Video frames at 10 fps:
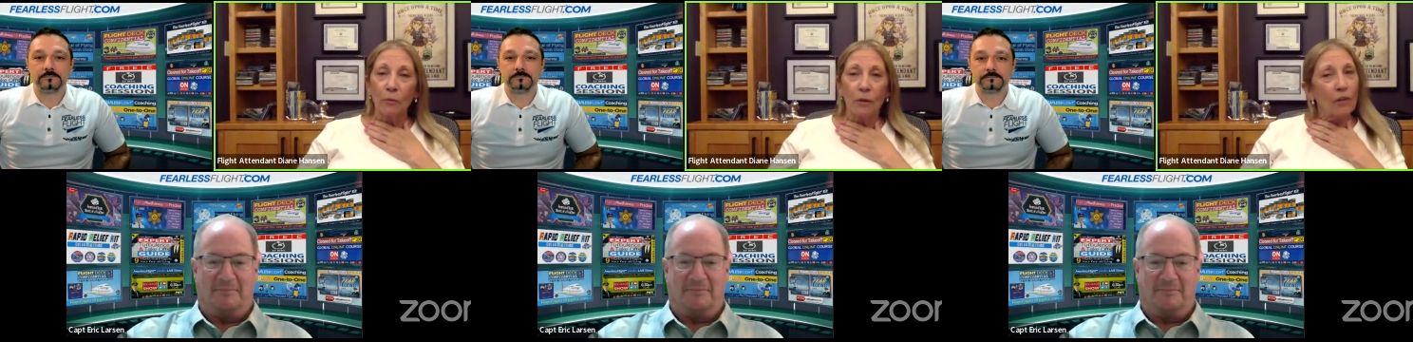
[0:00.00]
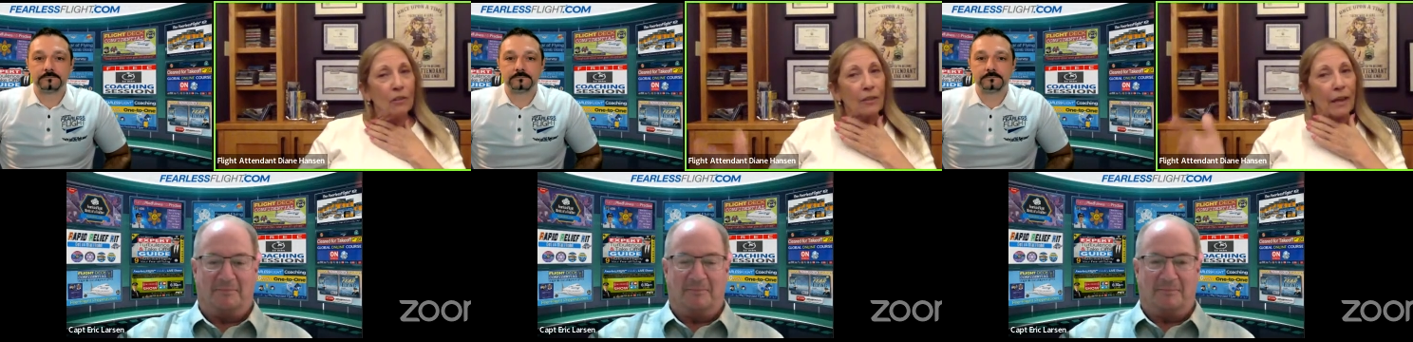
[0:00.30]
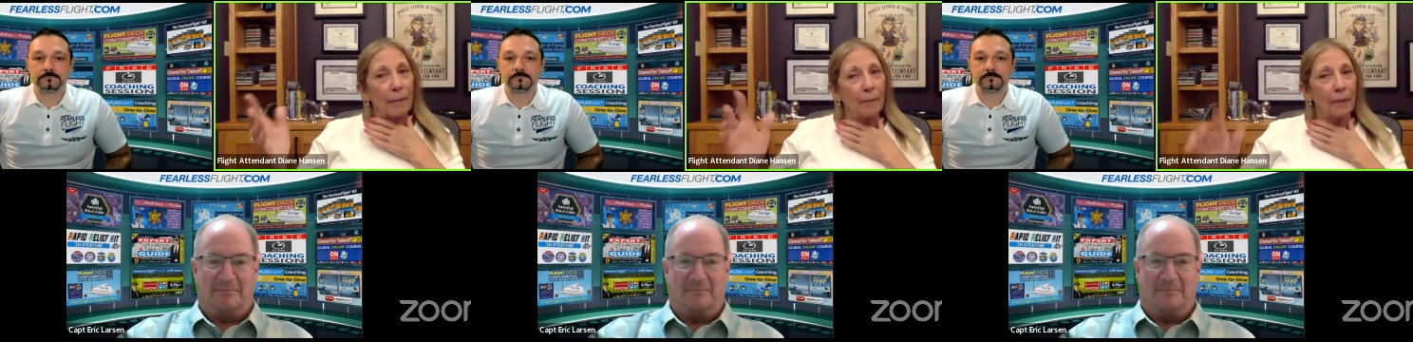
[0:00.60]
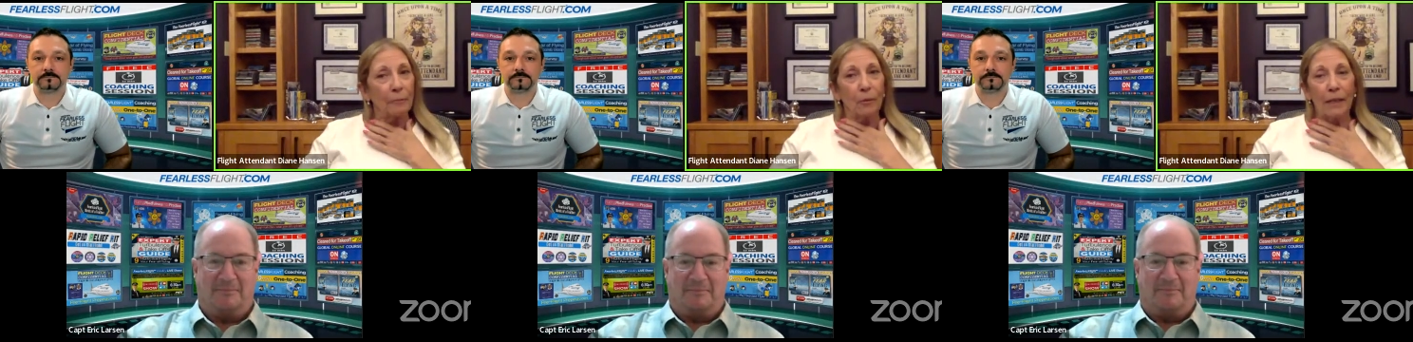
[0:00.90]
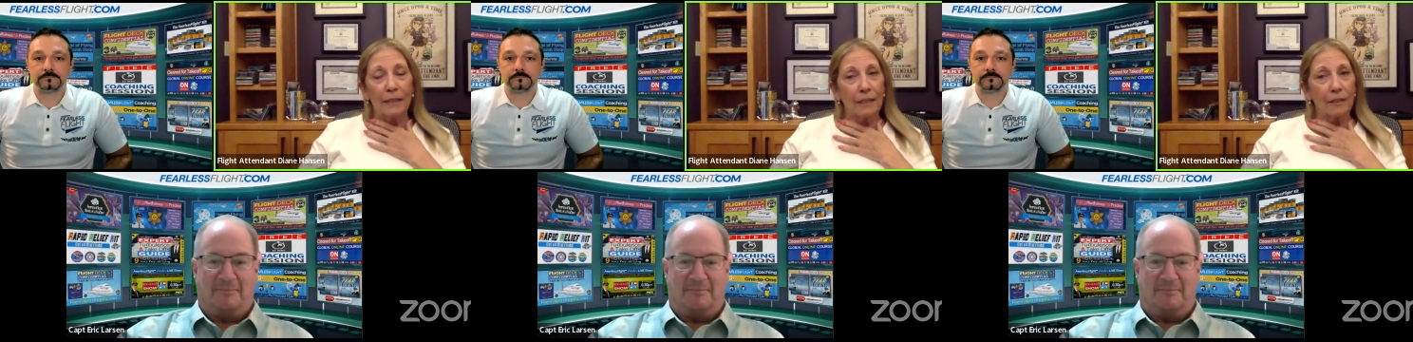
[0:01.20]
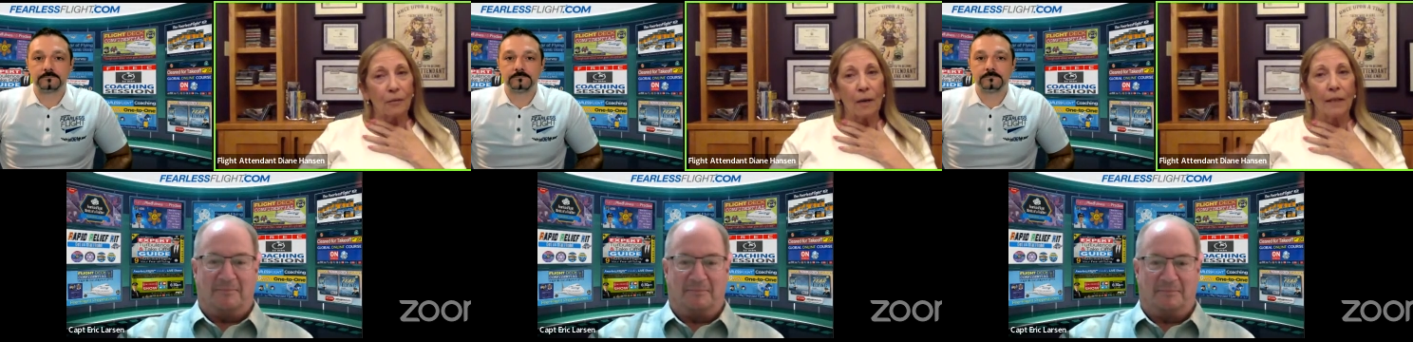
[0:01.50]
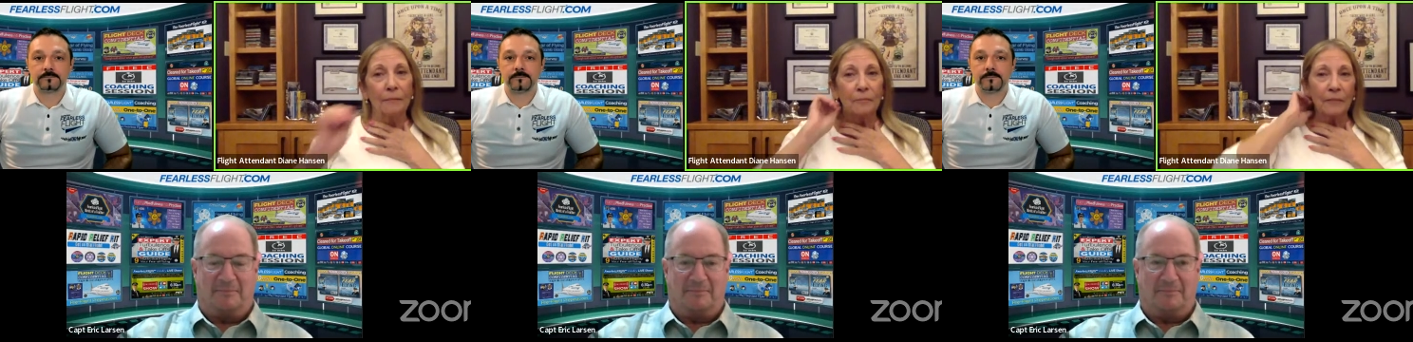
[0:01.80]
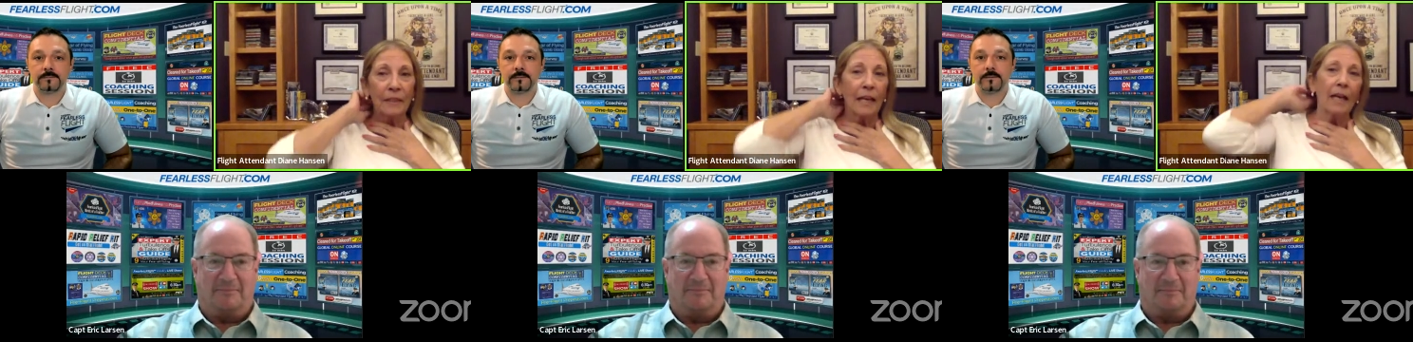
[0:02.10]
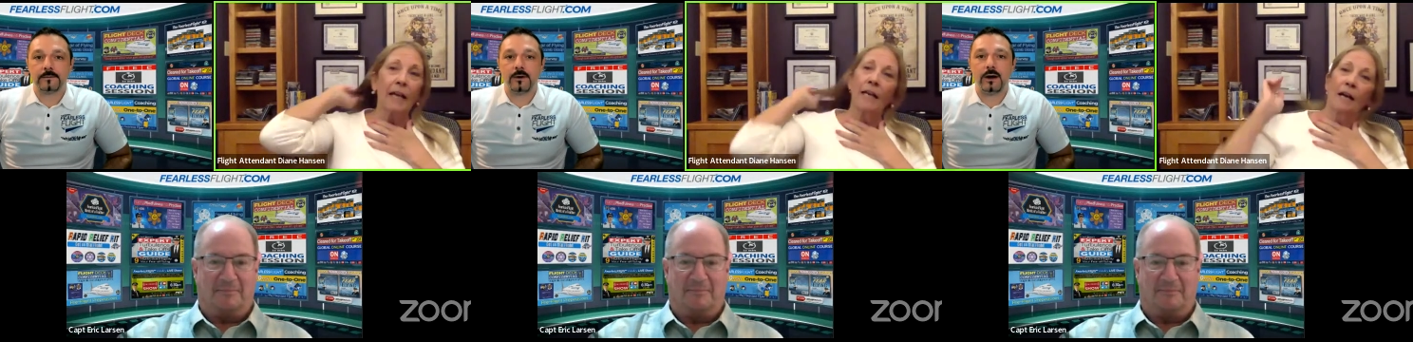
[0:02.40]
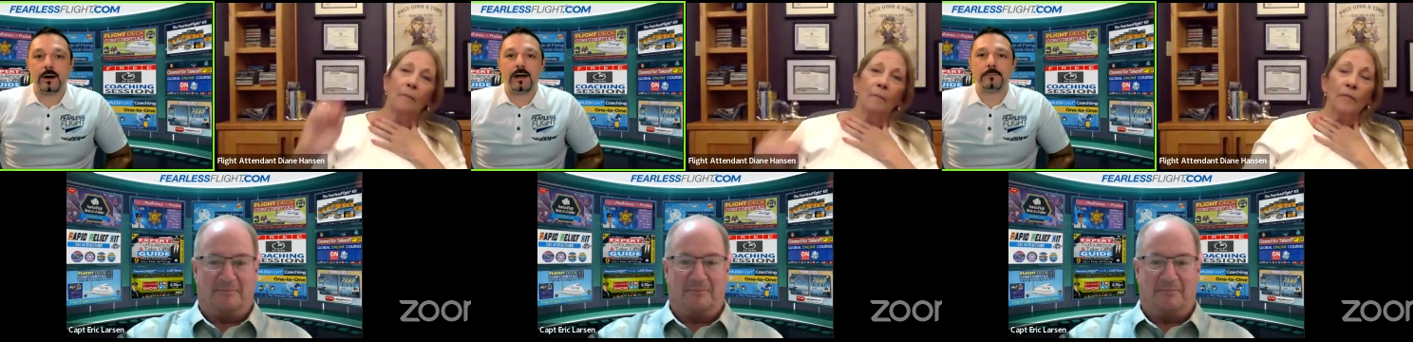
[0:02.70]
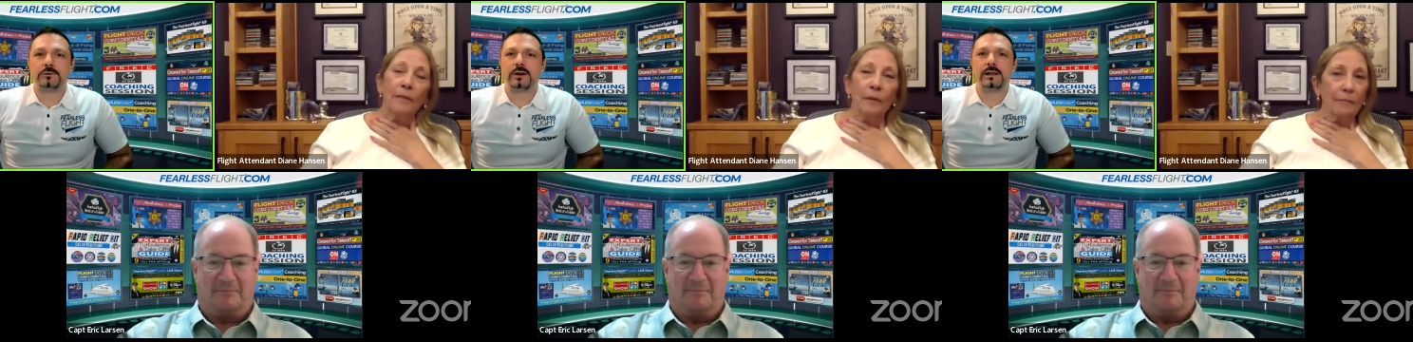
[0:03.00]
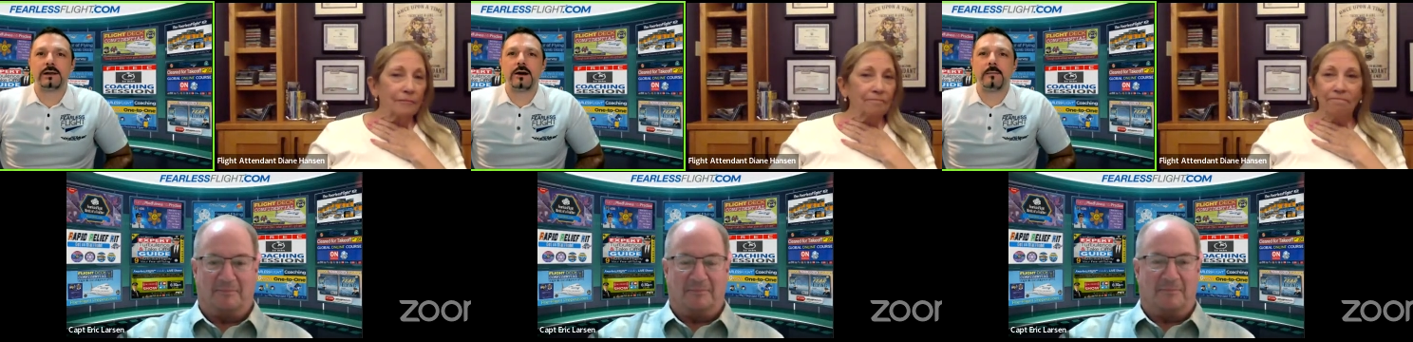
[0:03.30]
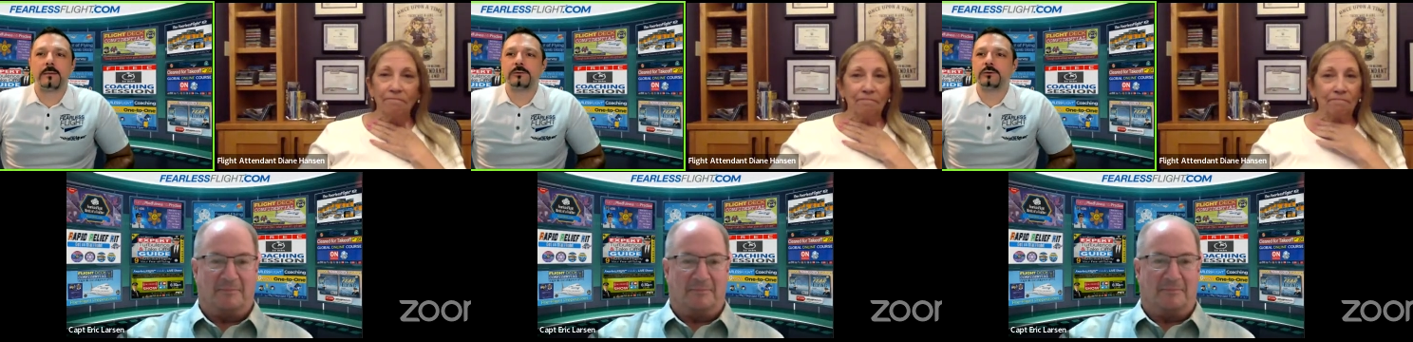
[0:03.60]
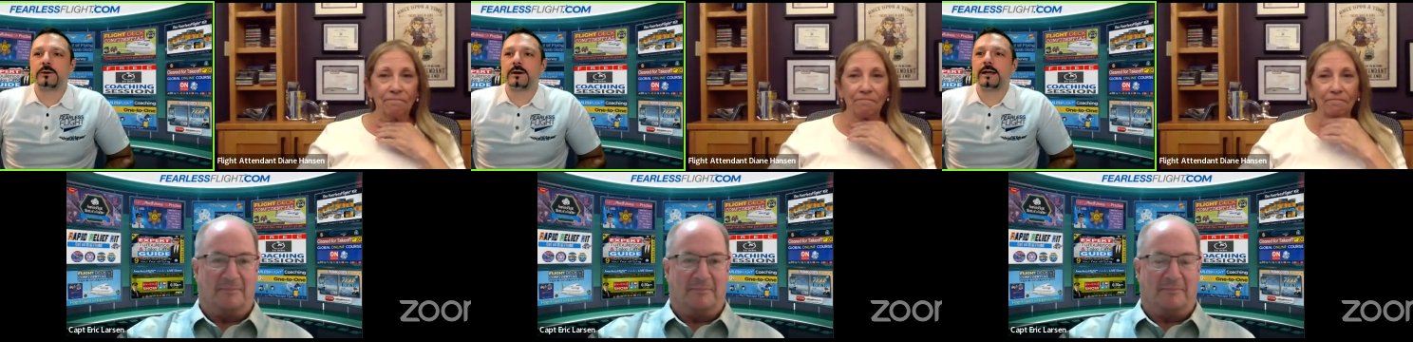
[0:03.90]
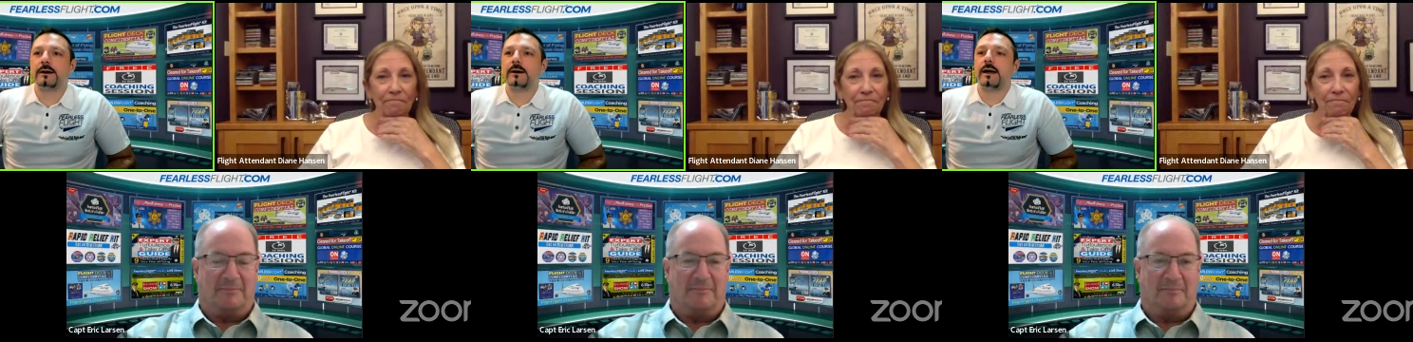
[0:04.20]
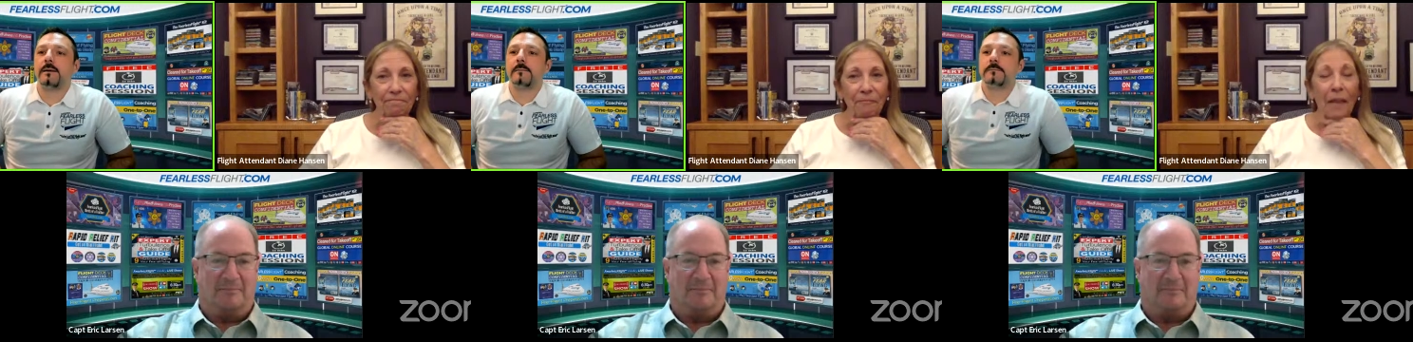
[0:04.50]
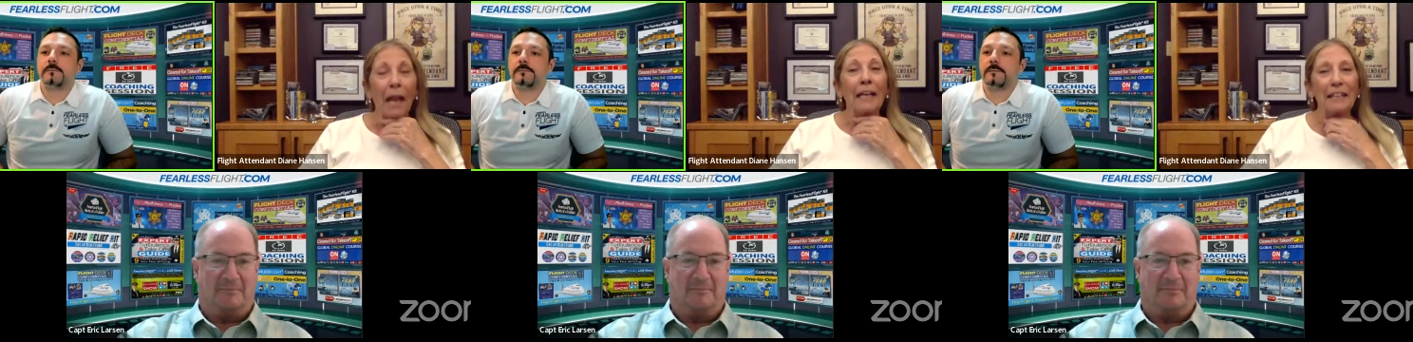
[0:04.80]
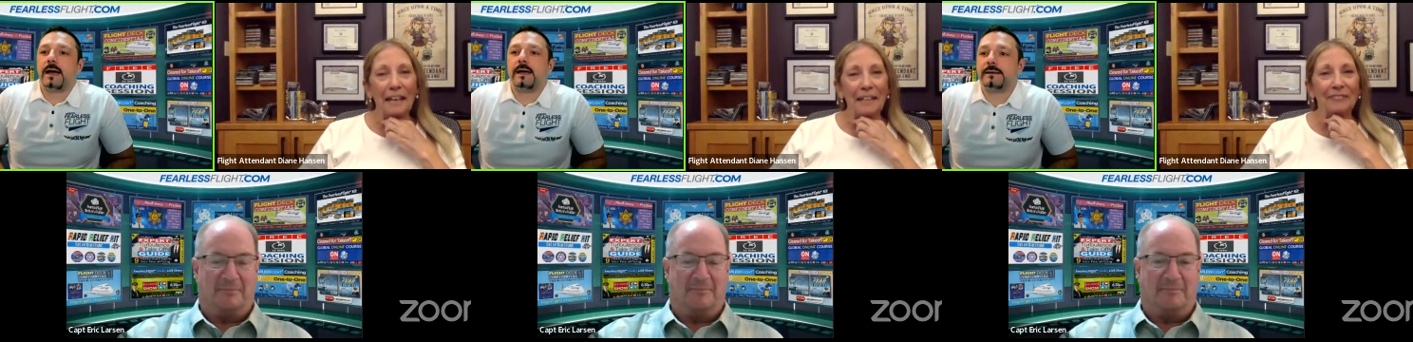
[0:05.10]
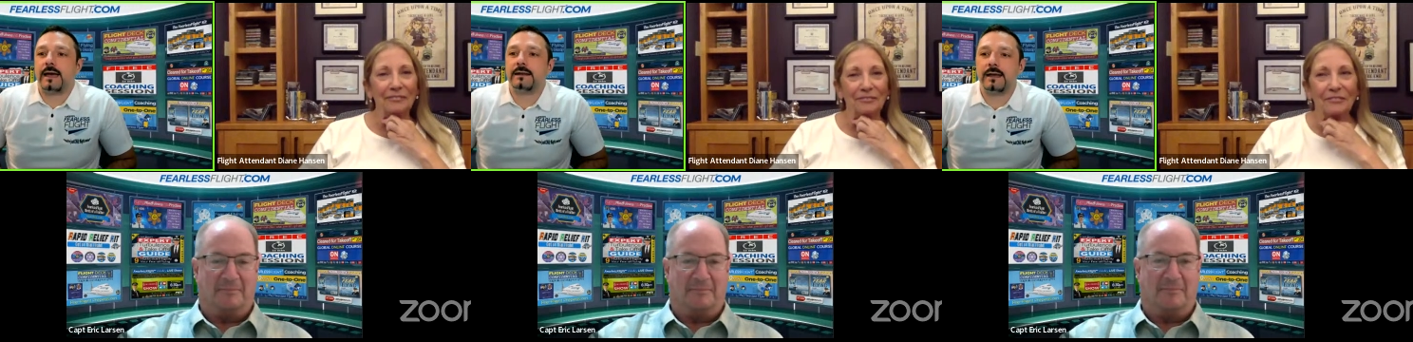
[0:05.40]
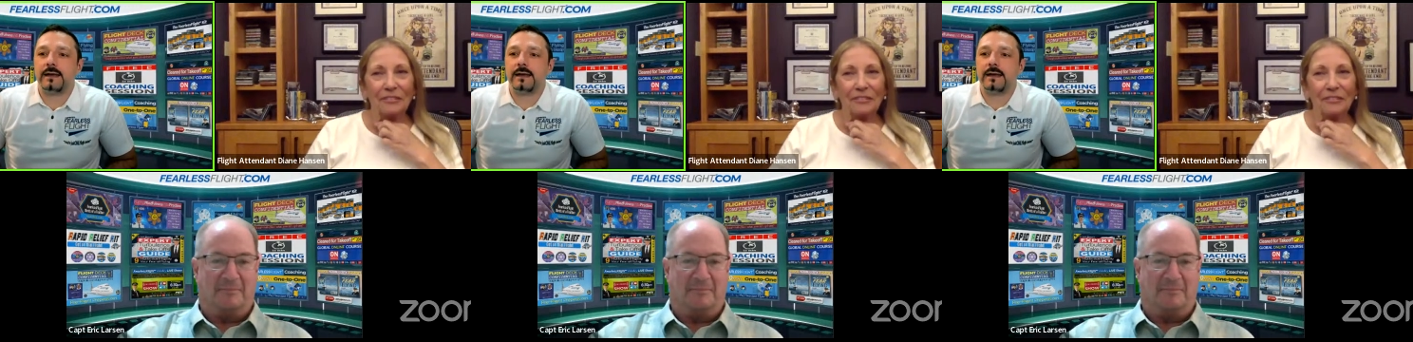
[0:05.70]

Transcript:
Speaker 1: regard to that, but well, I tell you what. Well, um, I'm
Speaker 2: sure it'll come up sooner or later. Um, yeah, And,